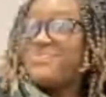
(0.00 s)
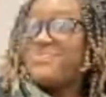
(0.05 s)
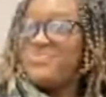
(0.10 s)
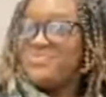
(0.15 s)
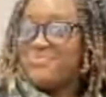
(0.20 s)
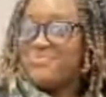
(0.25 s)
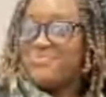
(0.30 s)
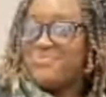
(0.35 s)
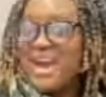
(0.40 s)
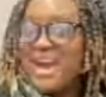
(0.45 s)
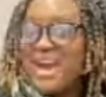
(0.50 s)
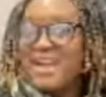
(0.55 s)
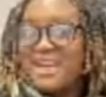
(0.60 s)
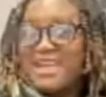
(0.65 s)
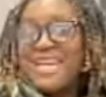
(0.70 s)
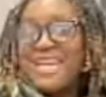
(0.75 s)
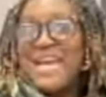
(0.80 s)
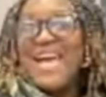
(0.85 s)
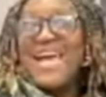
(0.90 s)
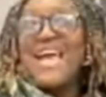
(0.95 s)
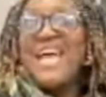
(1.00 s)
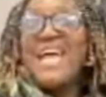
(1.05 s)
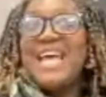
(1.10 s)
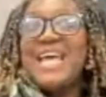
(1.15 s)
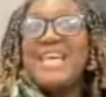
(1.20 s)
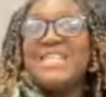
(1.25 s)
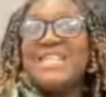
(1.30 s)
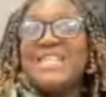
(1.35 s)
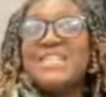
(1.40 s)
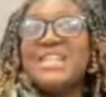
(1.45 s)
living here for so many
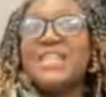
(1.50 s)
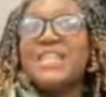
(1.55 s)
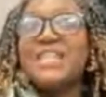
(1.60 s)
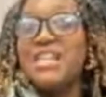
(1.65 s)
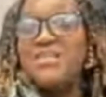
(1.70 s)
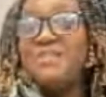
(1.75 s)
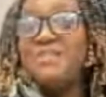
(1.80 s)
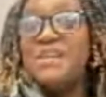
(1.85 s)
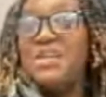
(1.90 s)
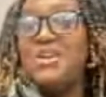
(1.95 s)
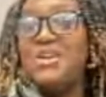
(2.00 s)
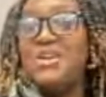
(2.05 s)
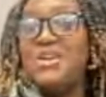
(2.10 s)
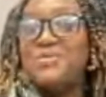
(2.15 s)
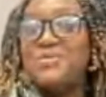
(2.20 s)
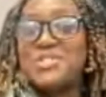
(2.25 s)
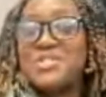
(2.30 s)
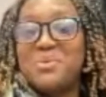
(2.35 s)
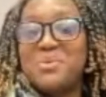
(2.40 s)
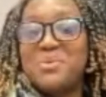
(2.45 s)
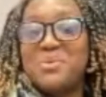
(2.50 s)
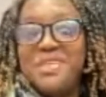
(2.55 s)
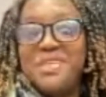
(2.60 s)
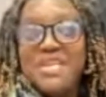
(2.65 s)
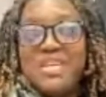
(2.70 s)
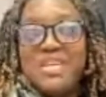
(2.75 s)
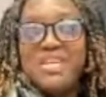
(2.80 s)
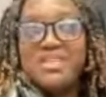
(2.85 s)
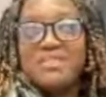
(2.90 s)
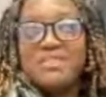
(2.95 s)
years, that
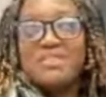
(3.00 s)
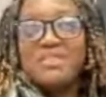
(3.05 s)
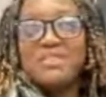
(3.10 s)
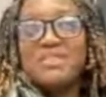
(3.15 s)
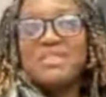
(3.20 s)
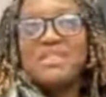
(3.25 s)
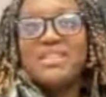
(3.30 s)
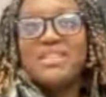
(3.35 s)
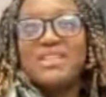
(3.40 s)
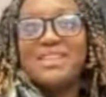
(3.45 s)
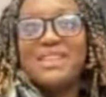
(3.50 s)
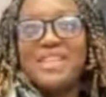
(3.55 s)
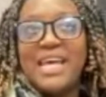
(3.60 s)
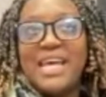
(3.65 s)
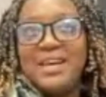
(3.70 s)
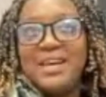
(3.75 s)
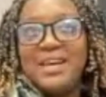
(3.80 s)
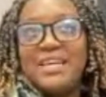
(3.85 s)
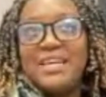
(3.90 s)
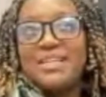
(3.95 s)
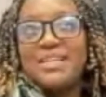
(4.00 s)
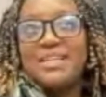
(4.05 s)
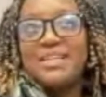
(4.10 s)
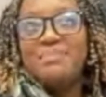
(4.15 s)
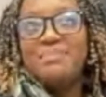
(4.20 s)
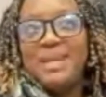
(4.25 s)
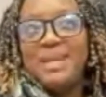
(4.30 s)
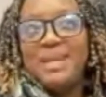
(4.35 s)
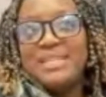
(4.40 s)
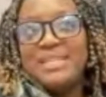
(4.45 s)
it makes sense,
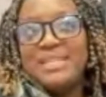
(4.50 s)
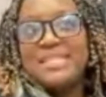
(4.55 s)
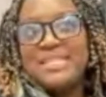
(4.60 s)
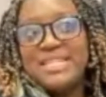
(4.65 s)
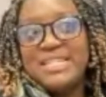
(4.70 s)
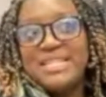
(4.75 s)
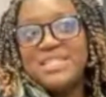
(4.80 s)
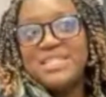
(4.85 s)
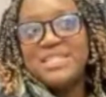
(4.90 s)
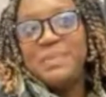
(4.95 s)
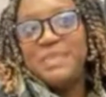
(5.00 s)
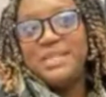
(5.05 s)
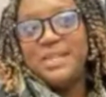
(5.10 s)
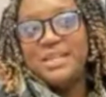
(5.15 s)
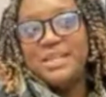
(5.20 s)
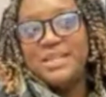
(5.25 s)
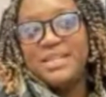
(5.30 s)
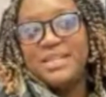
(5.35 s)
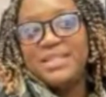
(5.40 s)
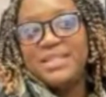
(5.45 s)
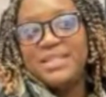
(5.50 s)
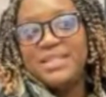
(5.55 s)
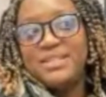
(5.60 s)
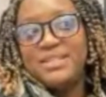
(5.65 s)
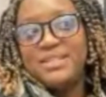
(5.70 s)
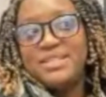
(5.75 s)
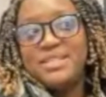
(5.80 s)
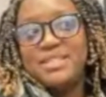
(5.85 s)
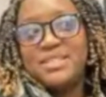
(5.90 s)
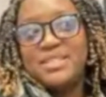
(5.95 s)
because
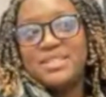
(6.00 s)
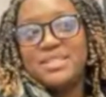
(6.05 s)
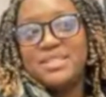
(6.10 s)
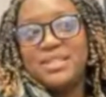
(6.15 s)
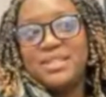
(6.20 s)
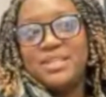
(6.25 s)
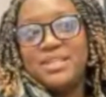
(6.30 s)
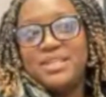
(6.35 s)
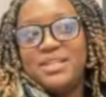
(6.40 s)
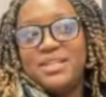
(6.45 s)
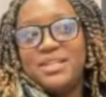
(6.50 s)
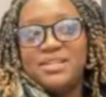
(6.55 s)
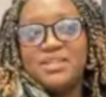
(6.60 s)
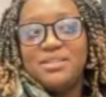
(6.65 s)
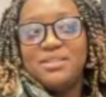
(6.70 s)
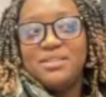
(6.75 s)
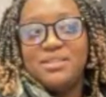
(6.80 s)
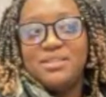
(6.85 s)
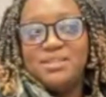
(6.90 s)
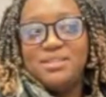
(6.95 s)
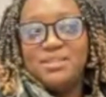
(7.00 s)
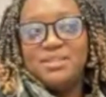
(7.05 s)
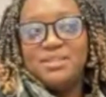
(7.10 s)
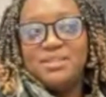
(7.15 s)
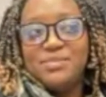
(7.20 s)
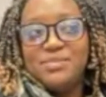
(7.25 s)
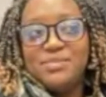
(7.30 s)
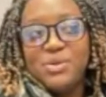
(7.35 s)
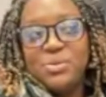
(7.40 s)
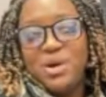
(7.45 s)
if you're walking in the street and
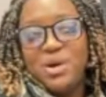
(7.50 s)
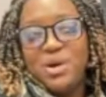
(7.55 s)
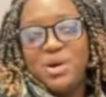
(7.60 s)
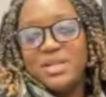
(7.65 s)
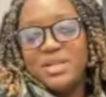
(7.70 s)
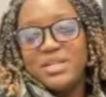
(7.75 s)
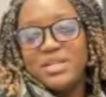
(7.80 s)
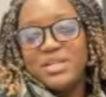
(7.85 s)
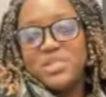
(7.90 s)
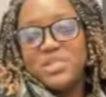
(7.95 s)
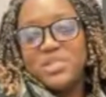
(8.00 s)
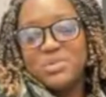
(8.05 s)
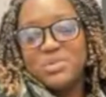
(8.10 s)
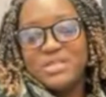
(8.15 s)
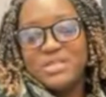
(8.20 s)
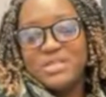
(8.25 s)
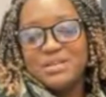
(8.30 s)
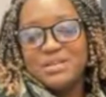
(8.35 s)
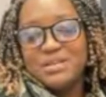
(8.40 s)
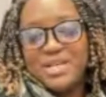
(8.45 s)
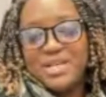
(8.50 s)
somebody's asking me a question,